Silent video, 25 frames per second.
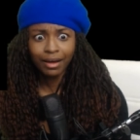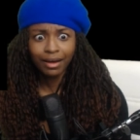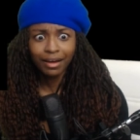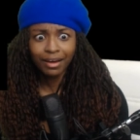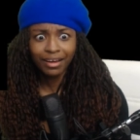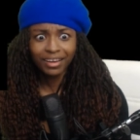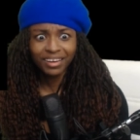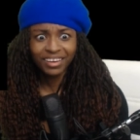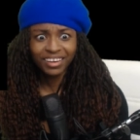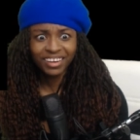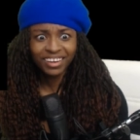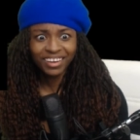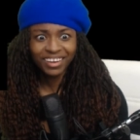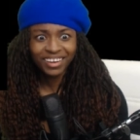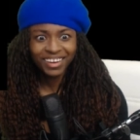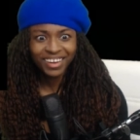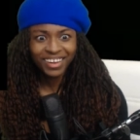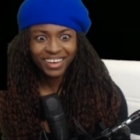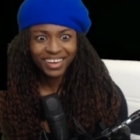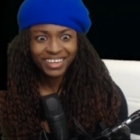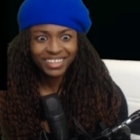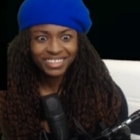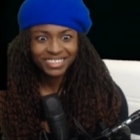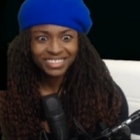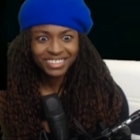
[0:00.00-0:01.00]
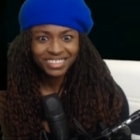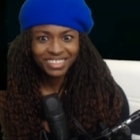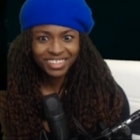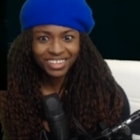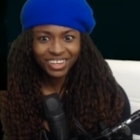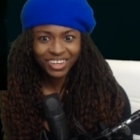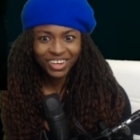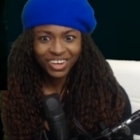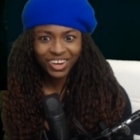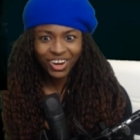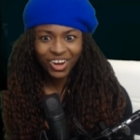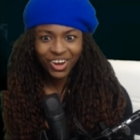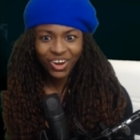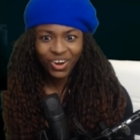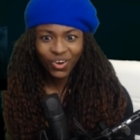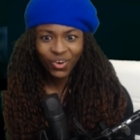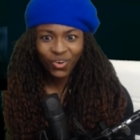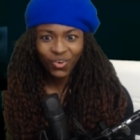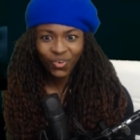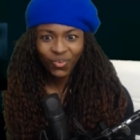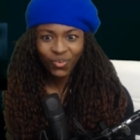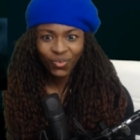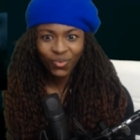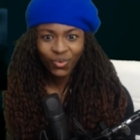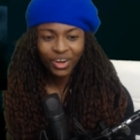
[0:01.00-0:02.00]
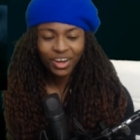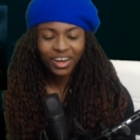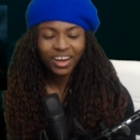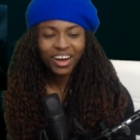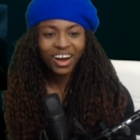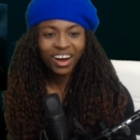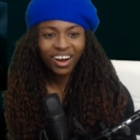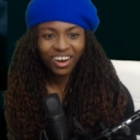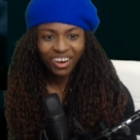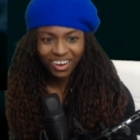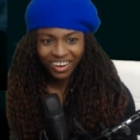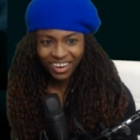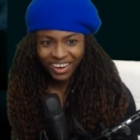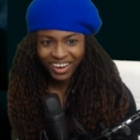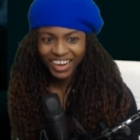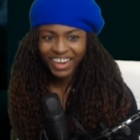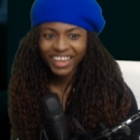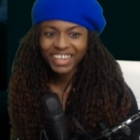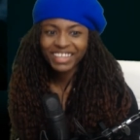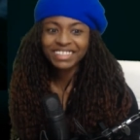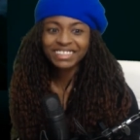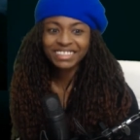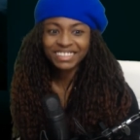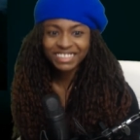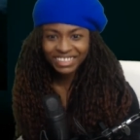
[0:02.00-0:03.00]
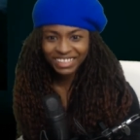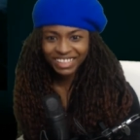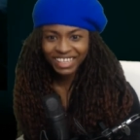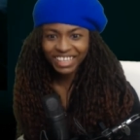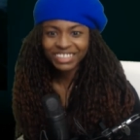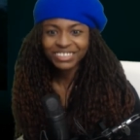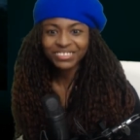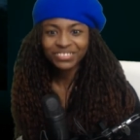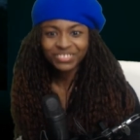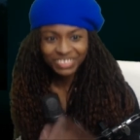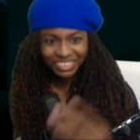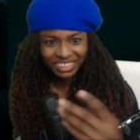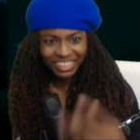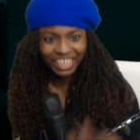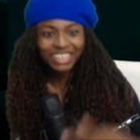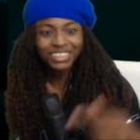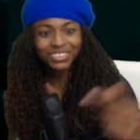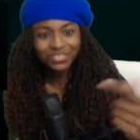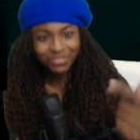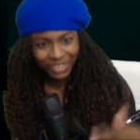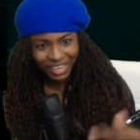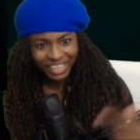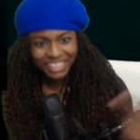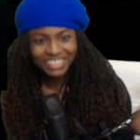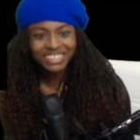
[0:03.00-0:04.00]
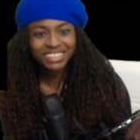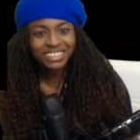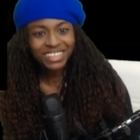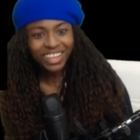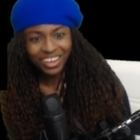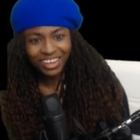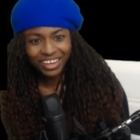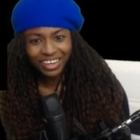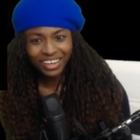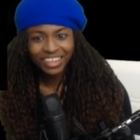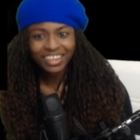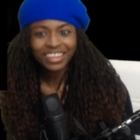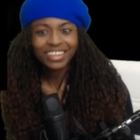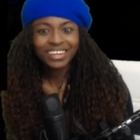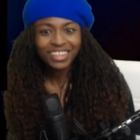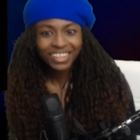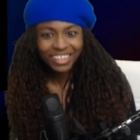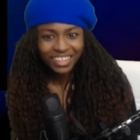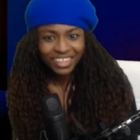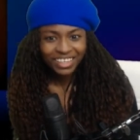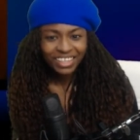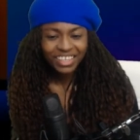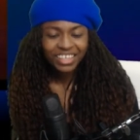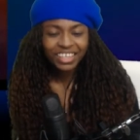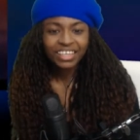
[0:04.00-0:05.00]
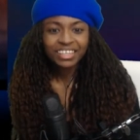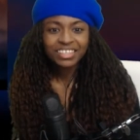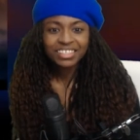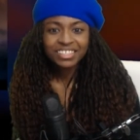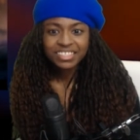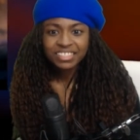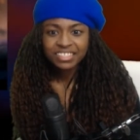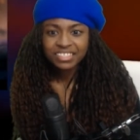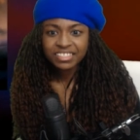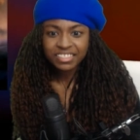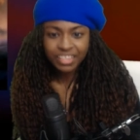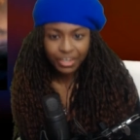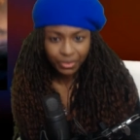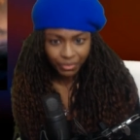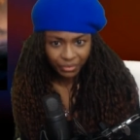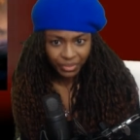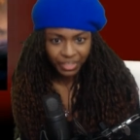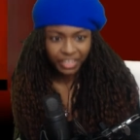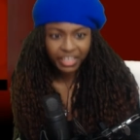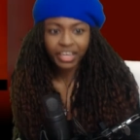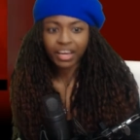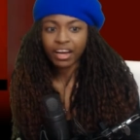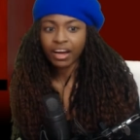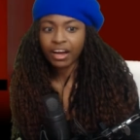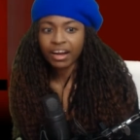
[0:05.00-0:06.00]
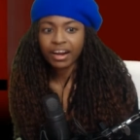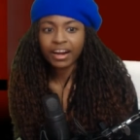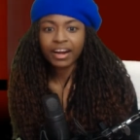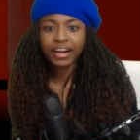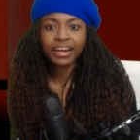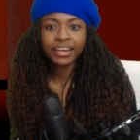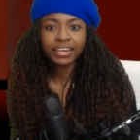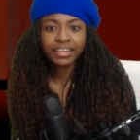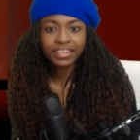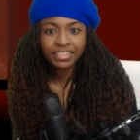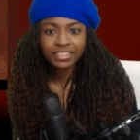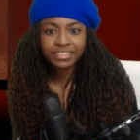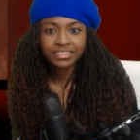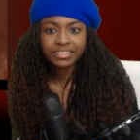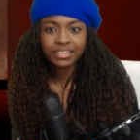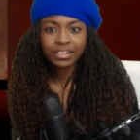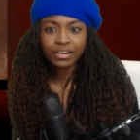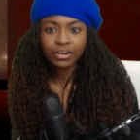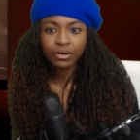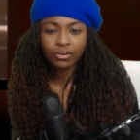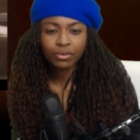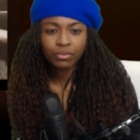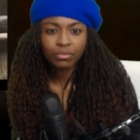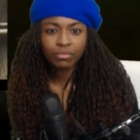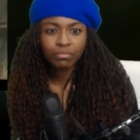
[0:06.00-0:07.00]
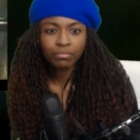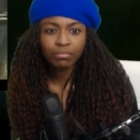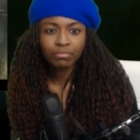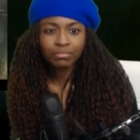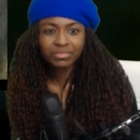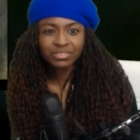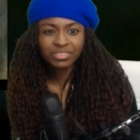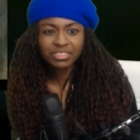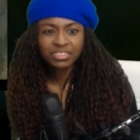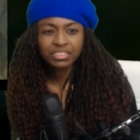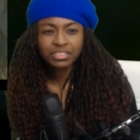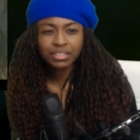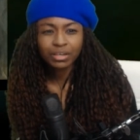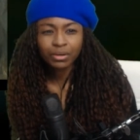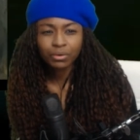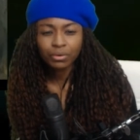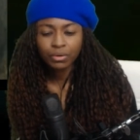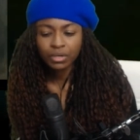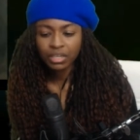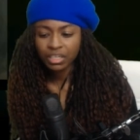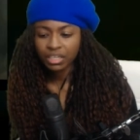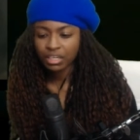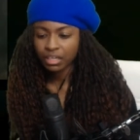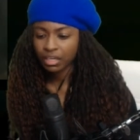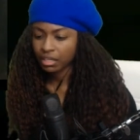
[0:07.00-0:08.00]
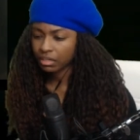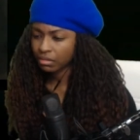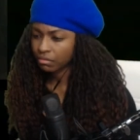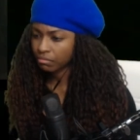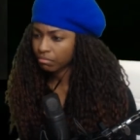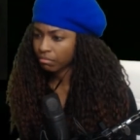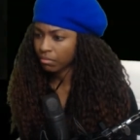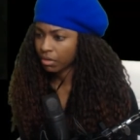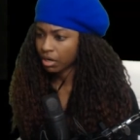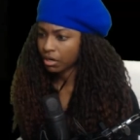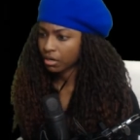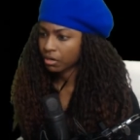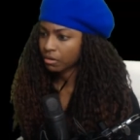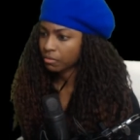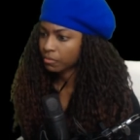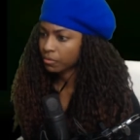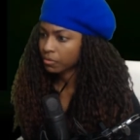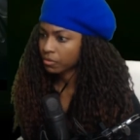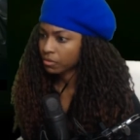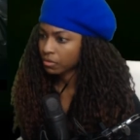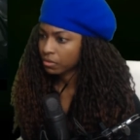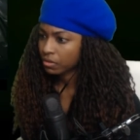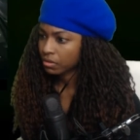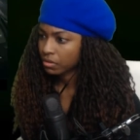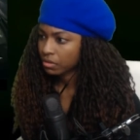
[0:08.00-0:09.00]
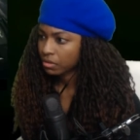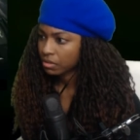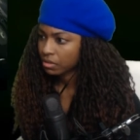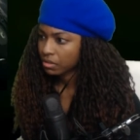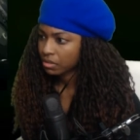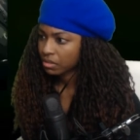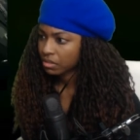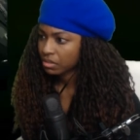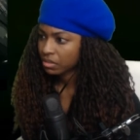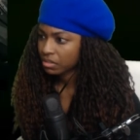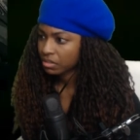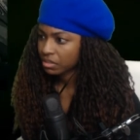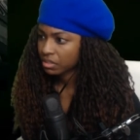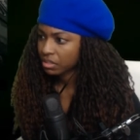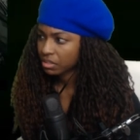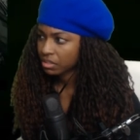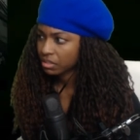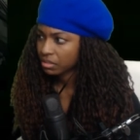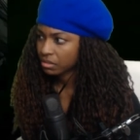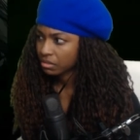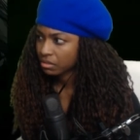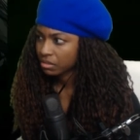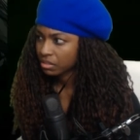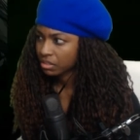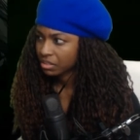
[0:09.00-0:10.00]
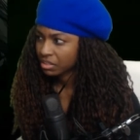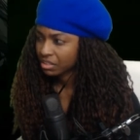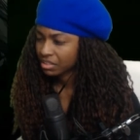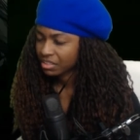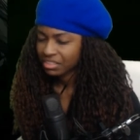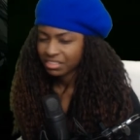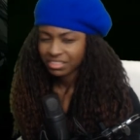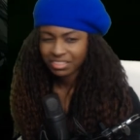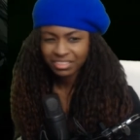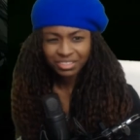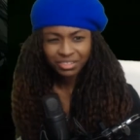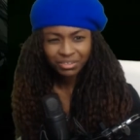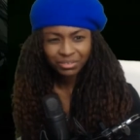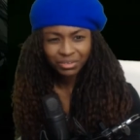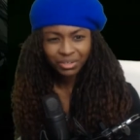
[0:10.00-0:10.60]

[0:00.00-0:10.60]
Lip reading: Let's go. All right, see, that's what I saw. Sony. All right, let's go. Sony and Marvel. Michael. Hold up. Sony